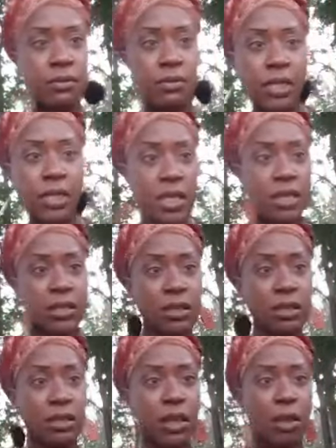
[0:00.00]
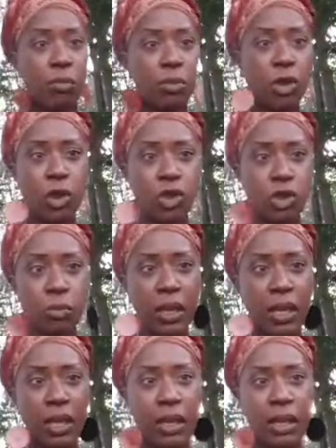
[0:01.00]
the senses but those are
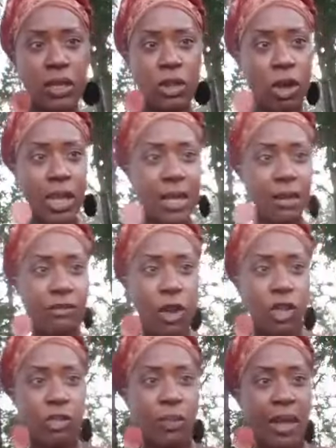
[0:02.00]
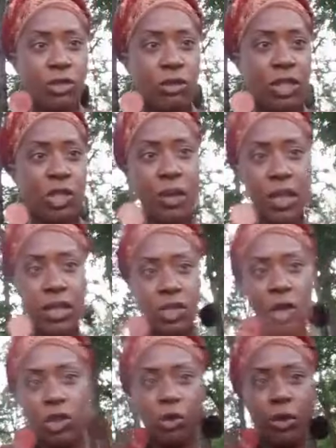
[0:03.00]
being y'all getting a false matrix because
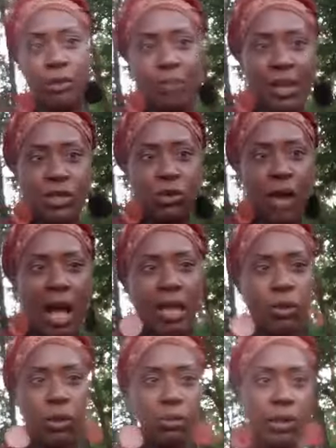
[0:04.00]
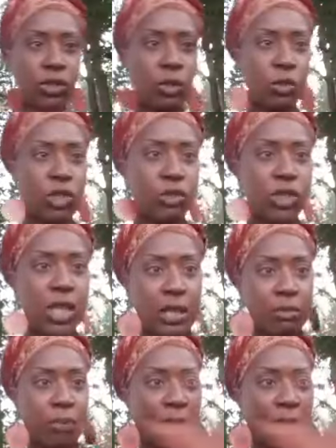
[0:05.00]
y'all doing based on Hollywood, based on what you see,